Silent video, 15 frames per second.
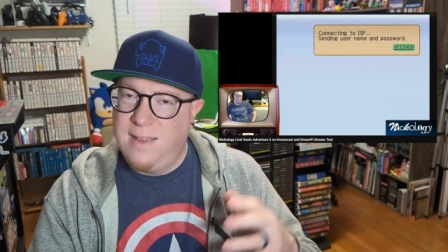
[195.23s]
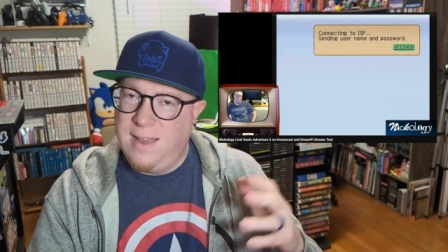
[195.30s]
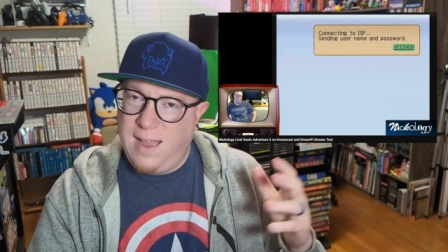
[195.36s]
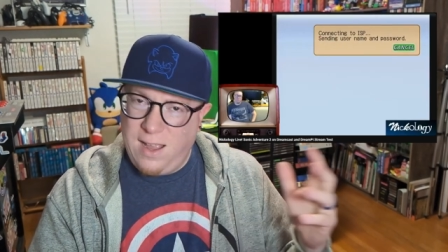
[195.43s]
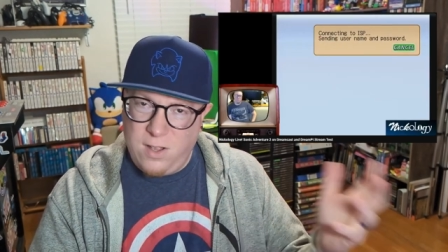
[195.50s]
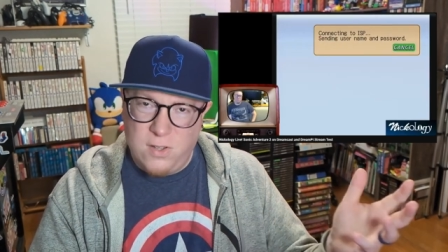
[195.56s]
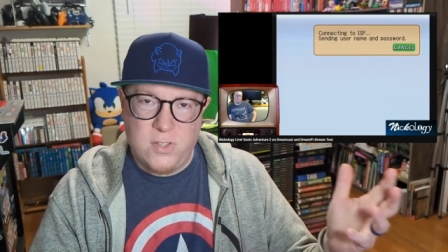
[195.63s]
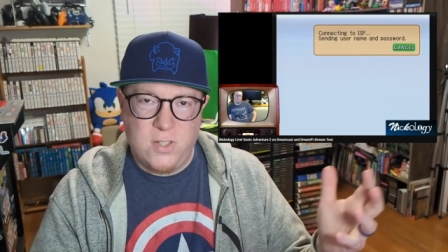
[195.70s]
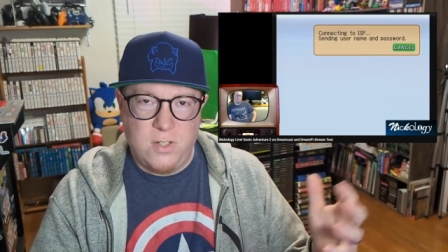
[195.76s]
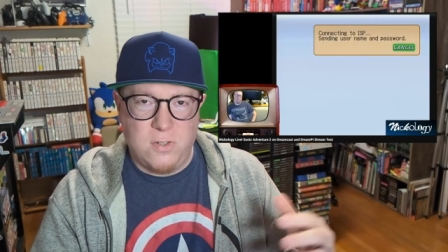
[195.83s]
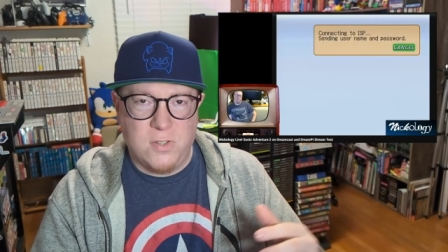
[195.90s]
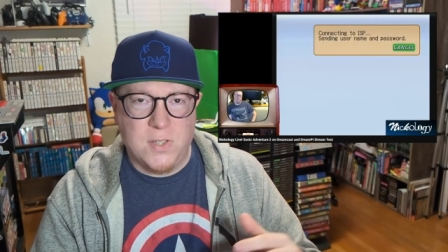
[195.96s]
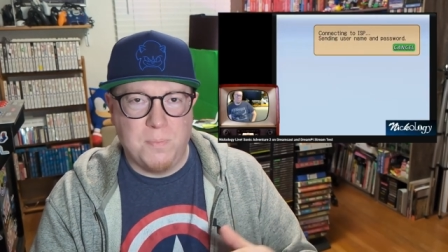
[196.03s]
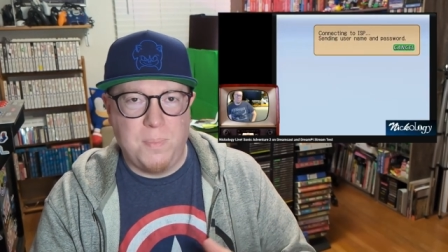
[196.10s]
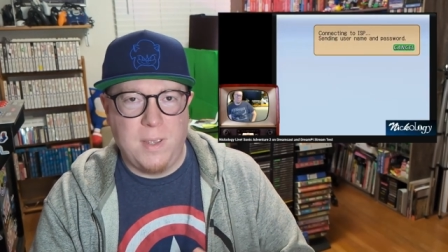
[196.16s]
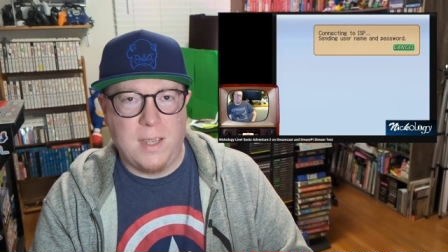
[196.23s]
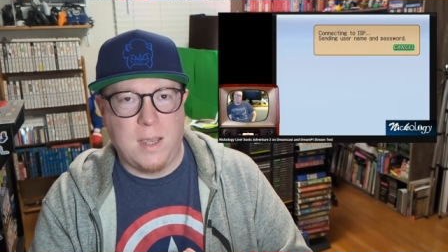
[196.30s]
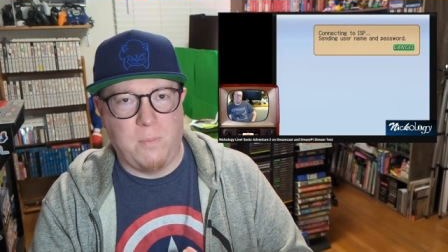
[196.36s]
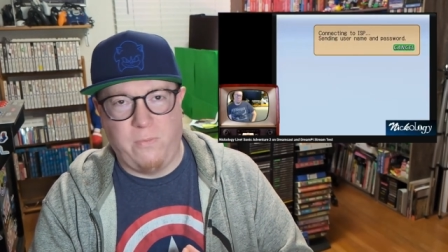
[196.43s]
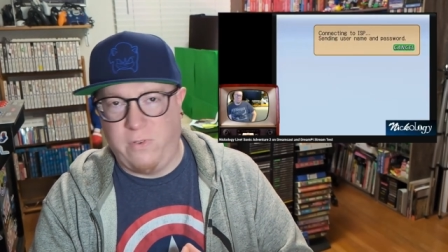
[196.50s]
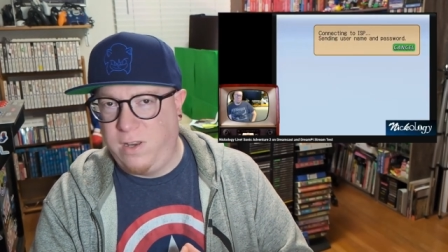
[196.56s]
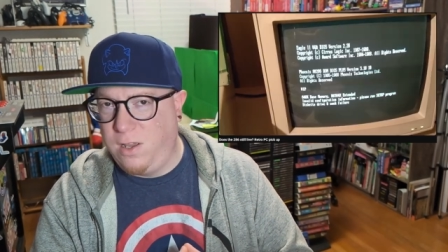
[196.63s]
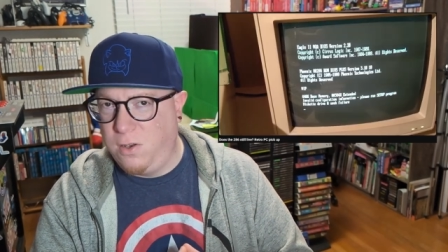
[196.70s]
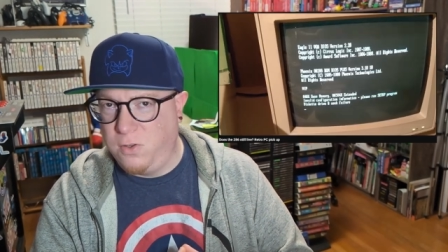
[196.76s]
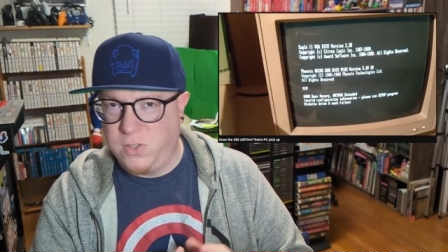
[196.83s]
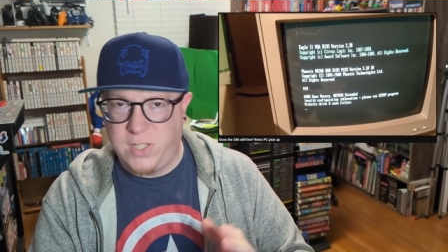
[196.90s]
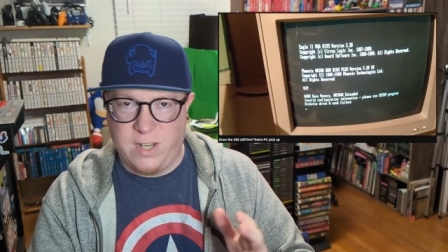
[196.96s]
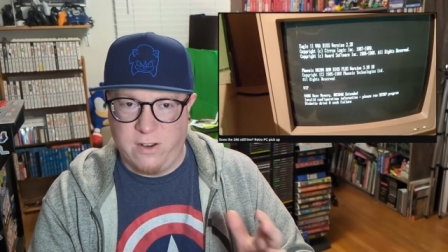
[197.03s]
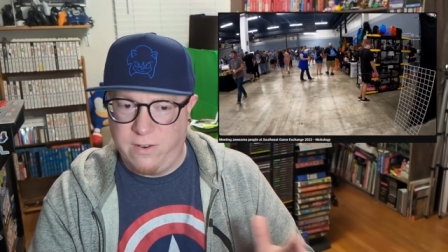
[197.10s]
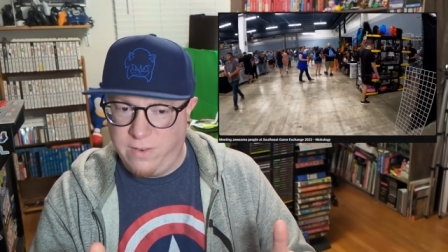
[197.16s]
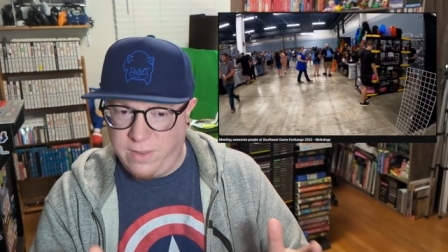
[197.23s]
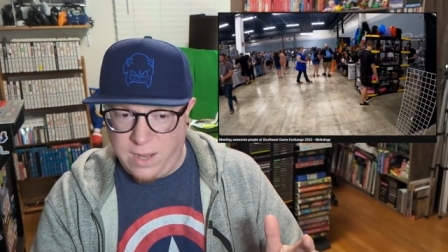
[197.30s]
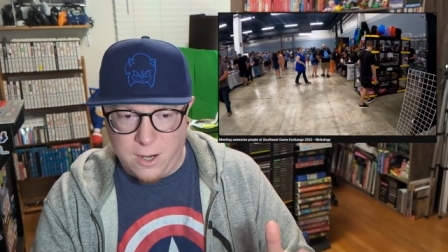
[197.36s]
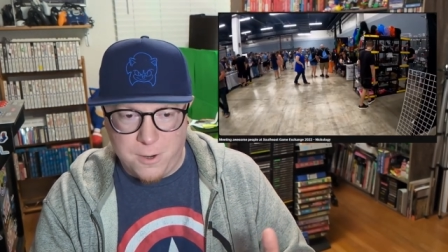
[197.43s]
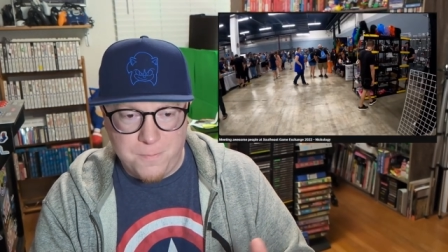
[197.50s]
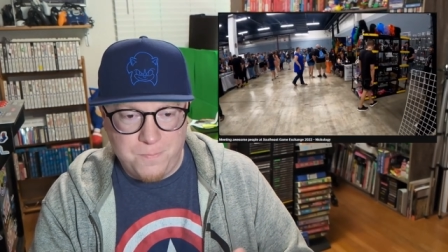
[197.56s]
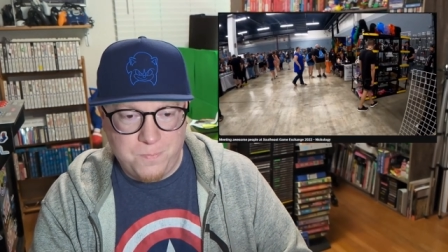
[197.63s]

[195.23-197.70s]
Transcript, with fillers: I also do some pickup videos here and there.